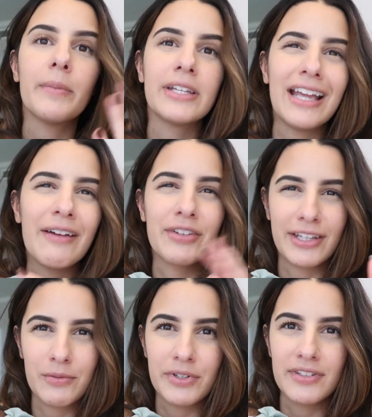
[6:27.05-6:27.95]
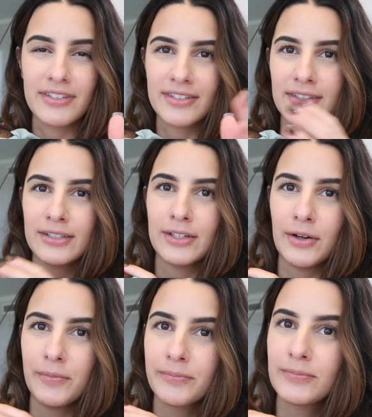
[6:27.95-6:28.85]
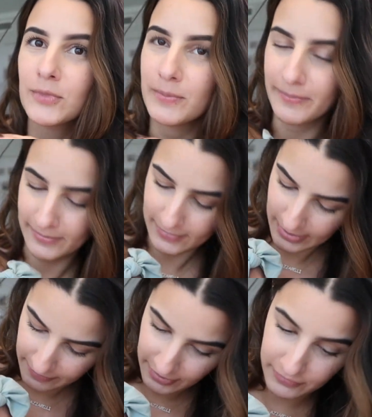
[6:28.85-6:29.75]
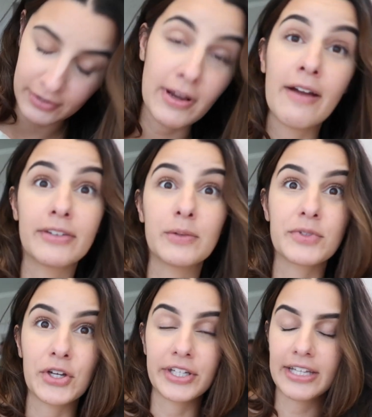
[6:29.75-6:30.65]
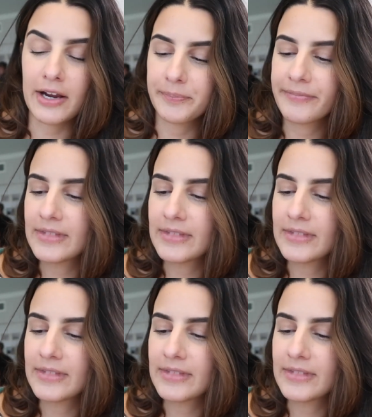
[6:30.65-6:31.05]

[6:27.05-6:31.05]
me everything was, you know, everything was good in there.